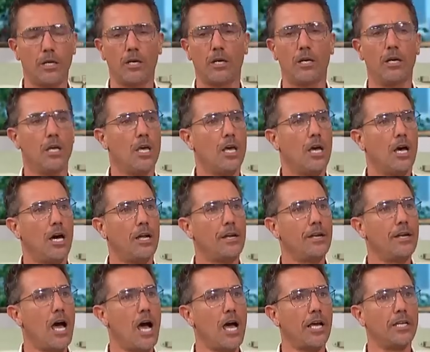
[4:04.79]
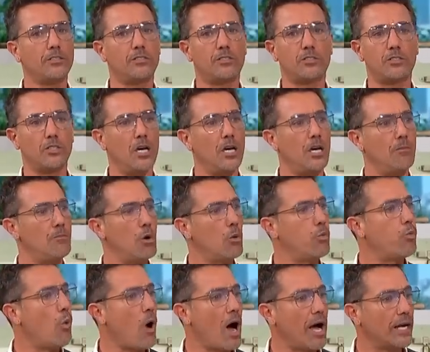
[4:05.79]
uh, a nice uh,
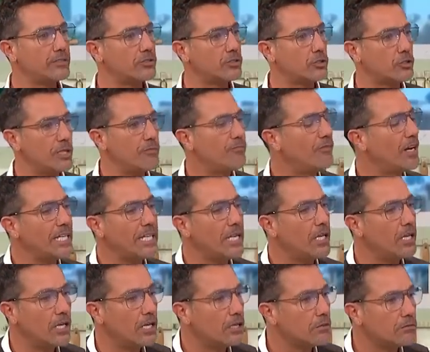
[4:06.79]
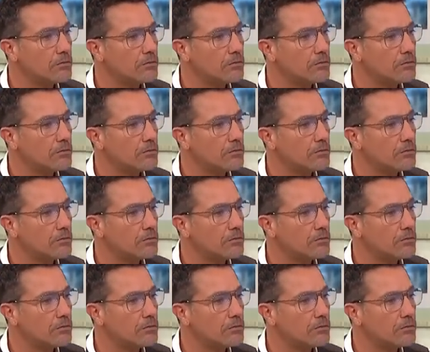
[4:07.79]
white cream, vanilla